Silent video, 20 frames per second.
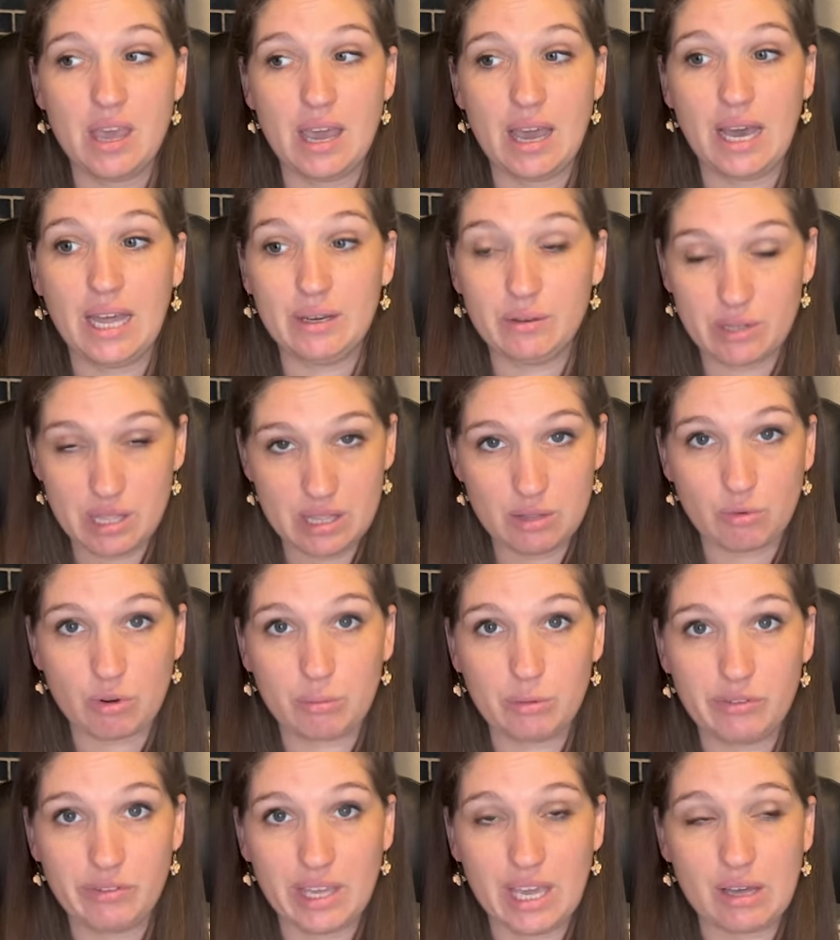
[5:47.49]
And, and then we're
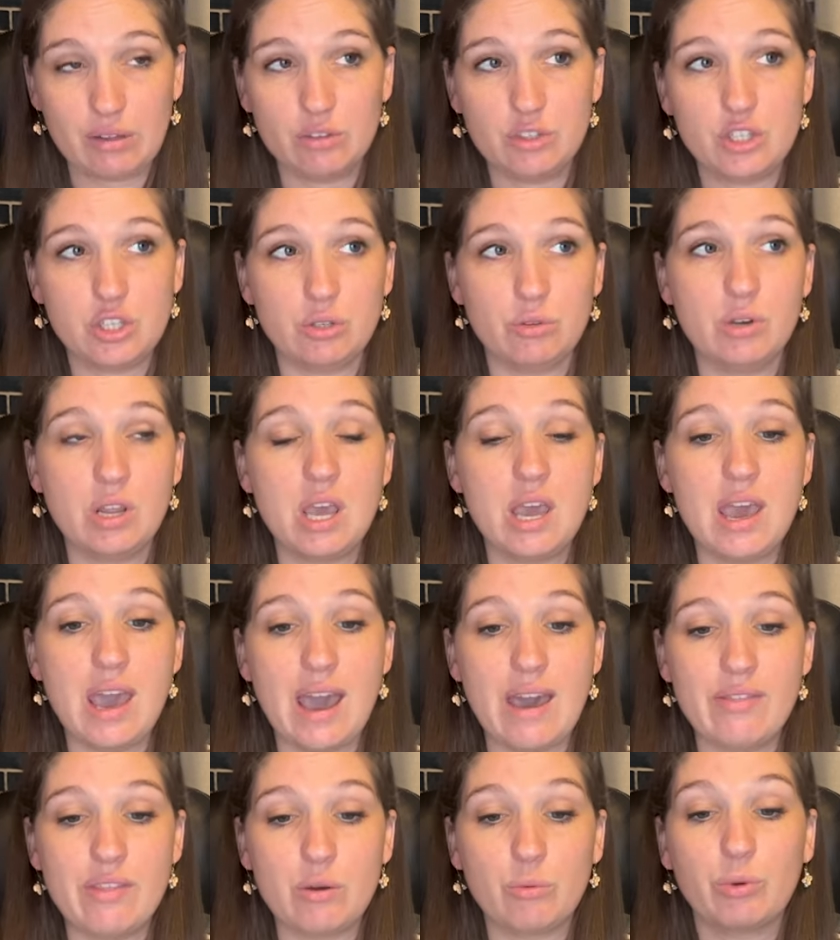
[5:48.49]
moving out in June.
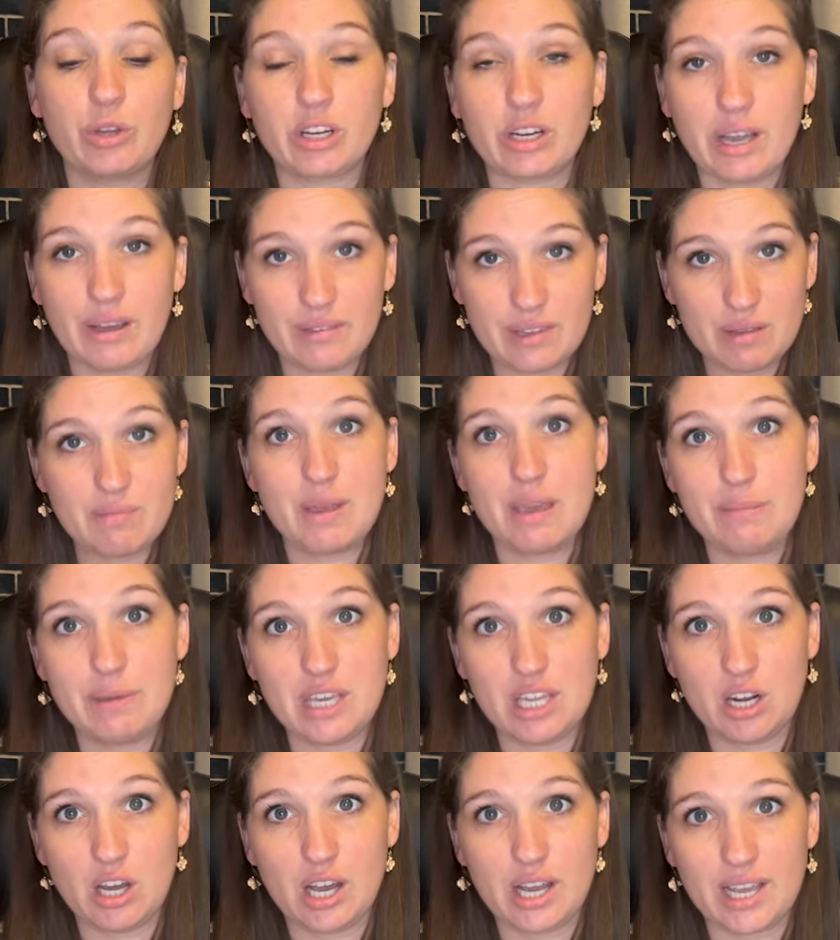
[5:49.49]
And then we're having a
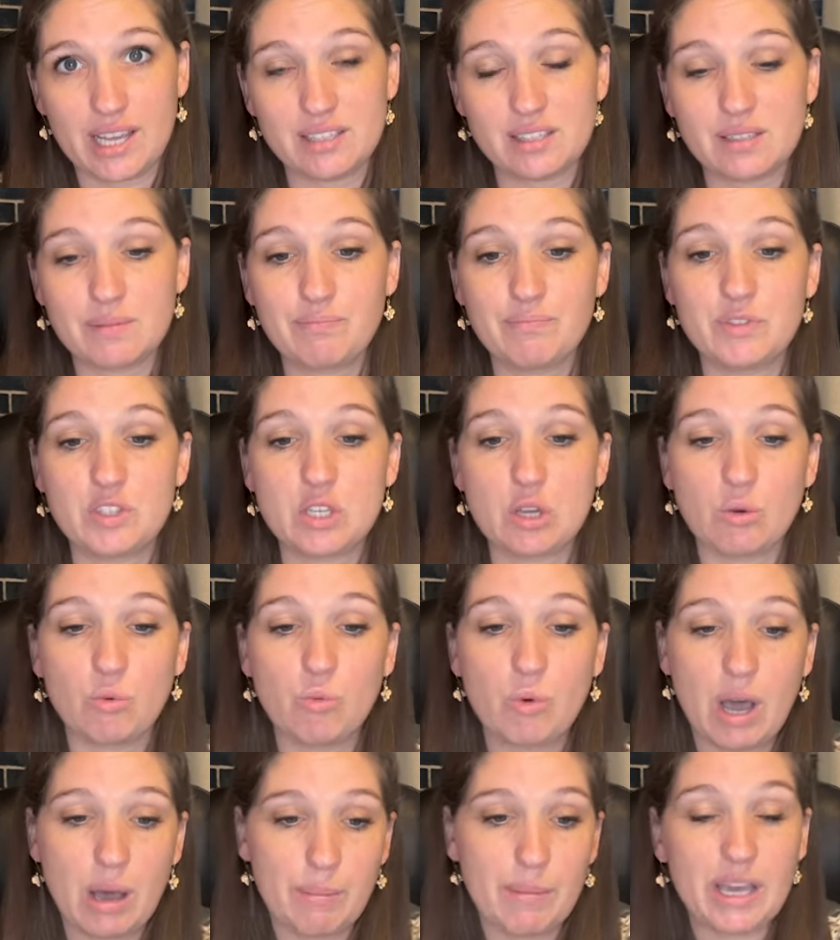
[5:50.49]
baby in August. So,
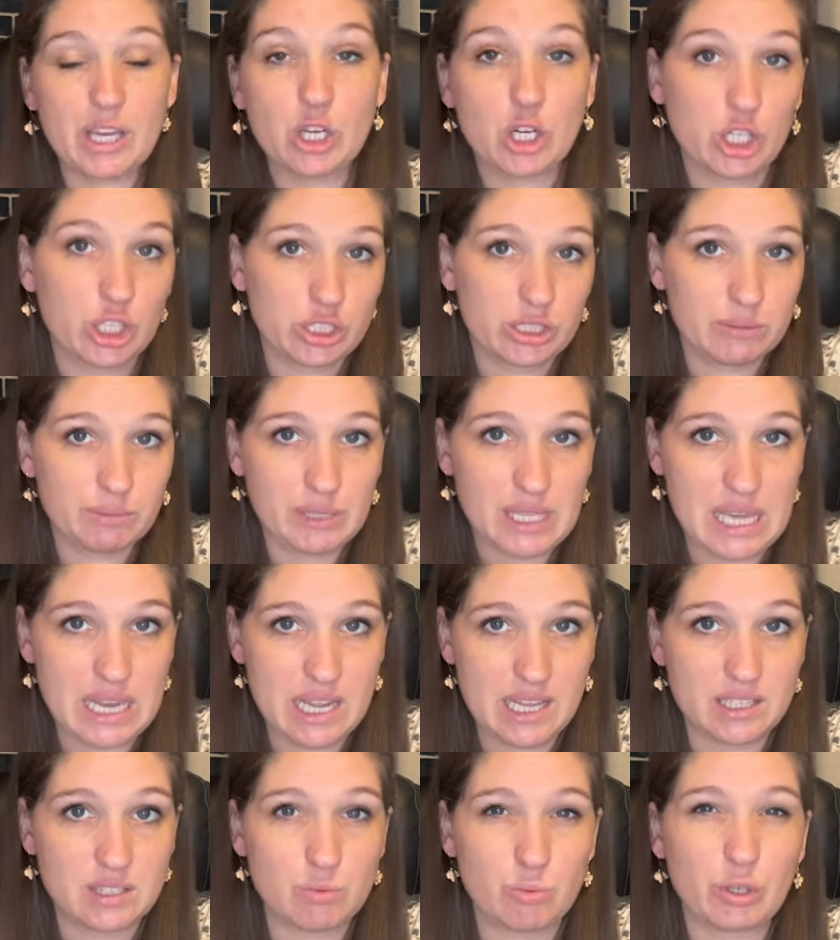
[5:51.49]
what my current
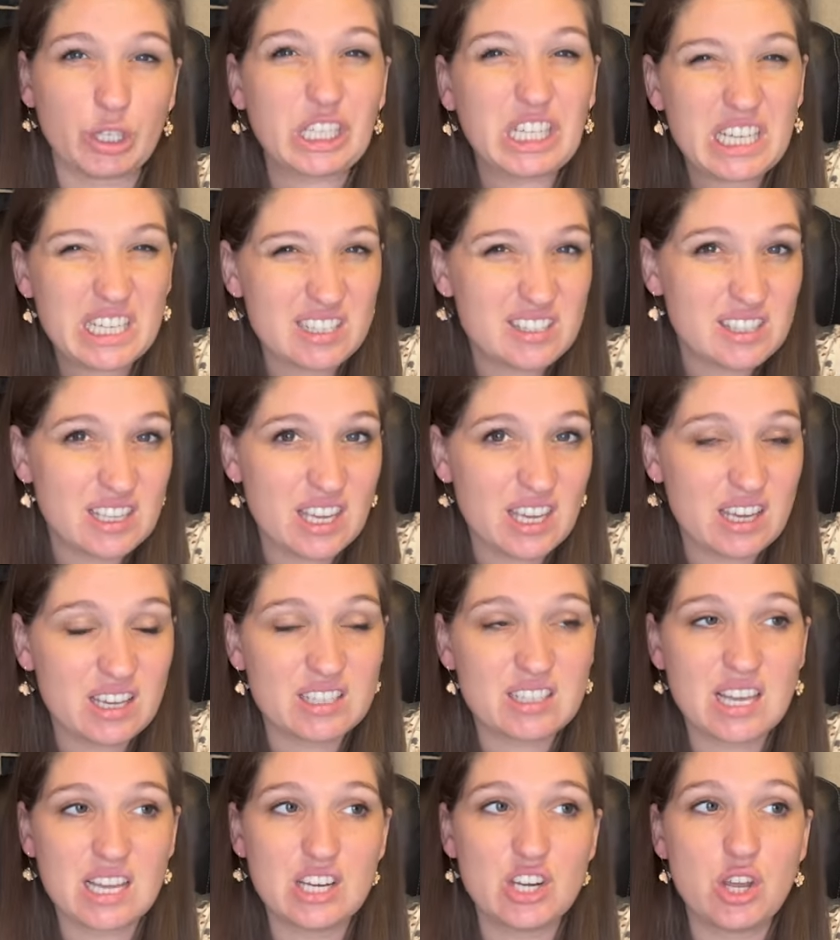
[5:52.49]
plan is, we're going to see,
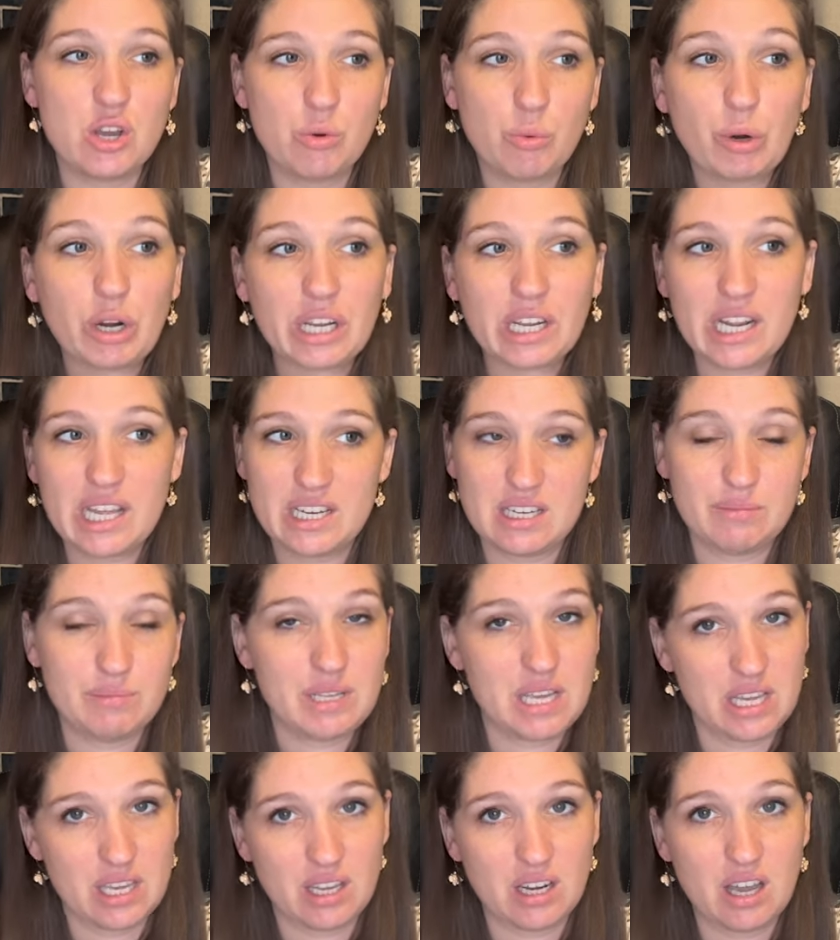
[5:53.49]
because I know we're going to end up
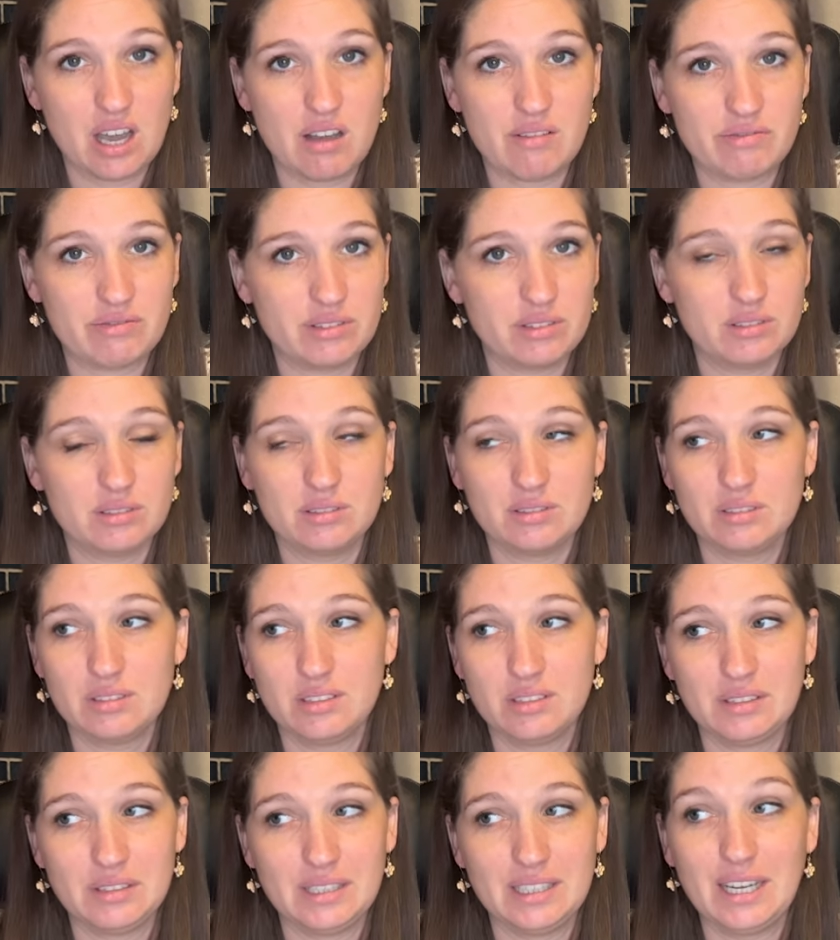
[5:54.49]
taking off
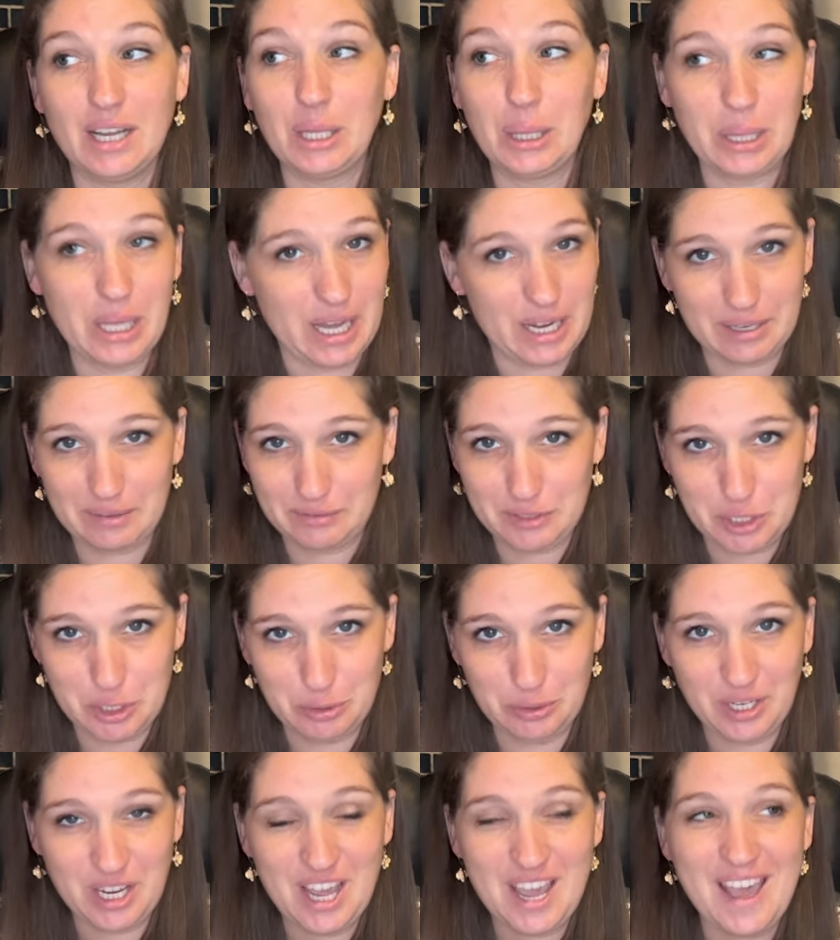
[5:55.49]
a lot of
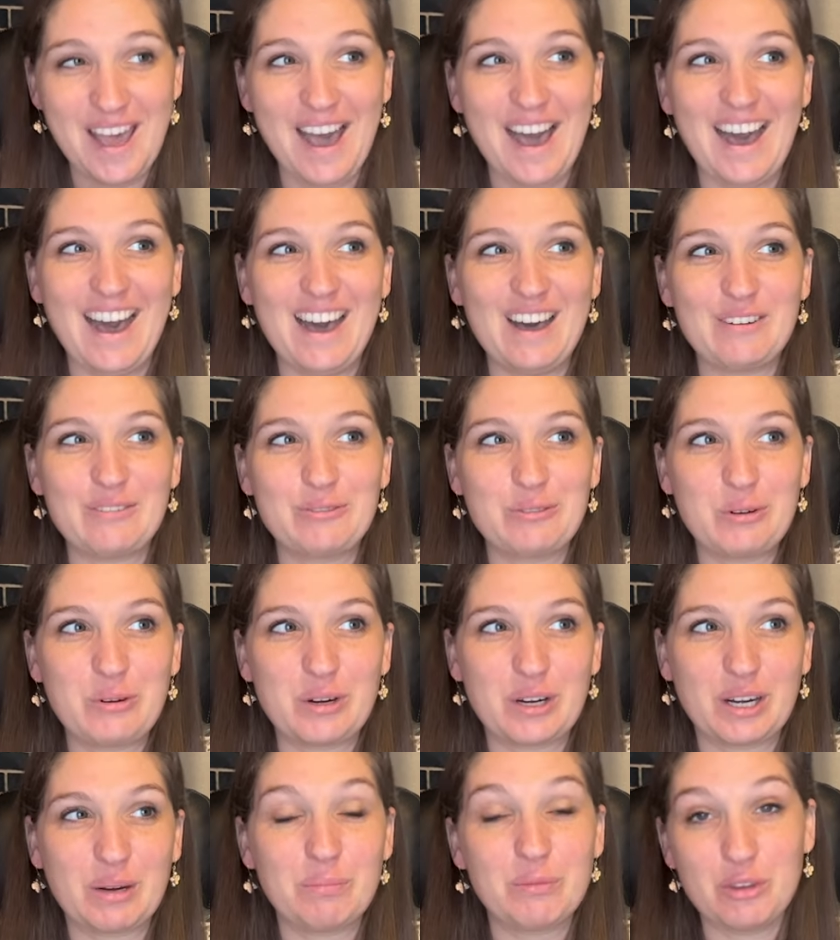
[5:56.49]
June uh,
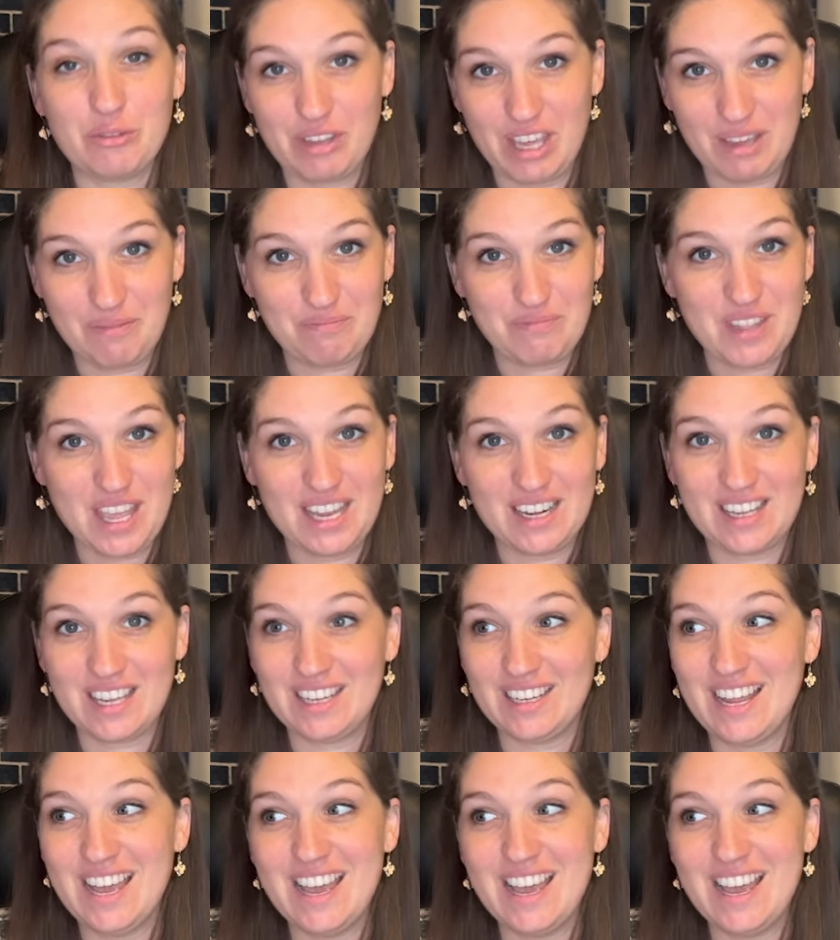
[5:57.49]
for moving and getting,